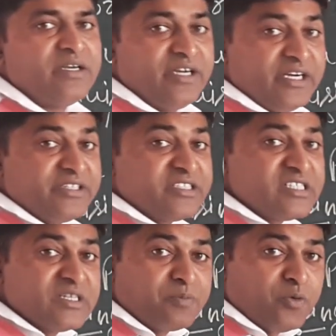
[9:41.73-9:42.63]
date. This is
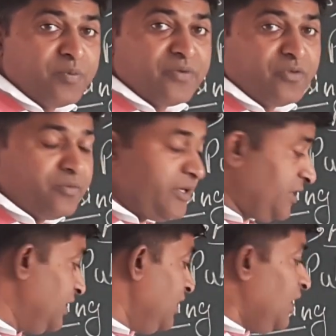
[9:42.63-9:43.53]
the proper format.
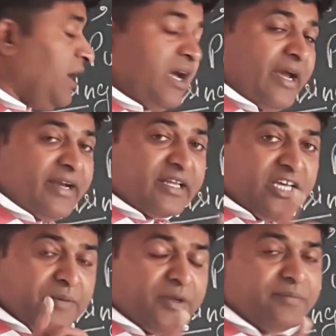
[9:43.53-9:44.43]
And
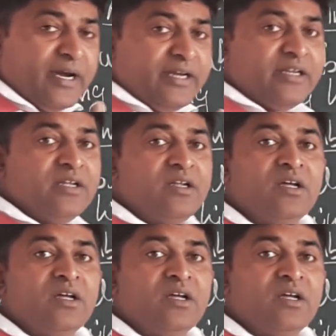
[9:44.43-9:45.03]
keep in mind,